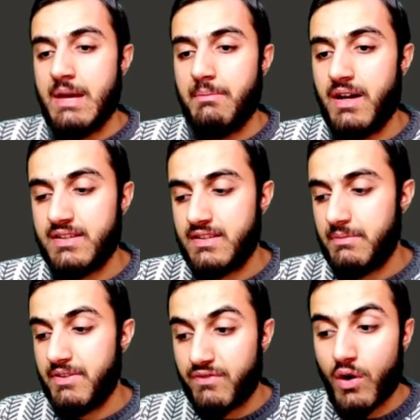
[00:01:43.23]
but uh,
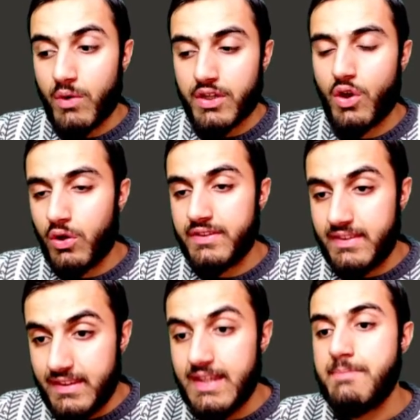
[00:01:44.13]
before we go
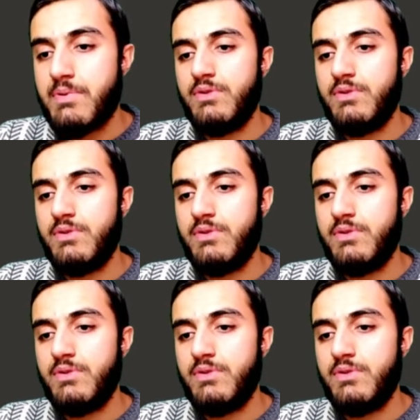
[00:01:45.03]
deep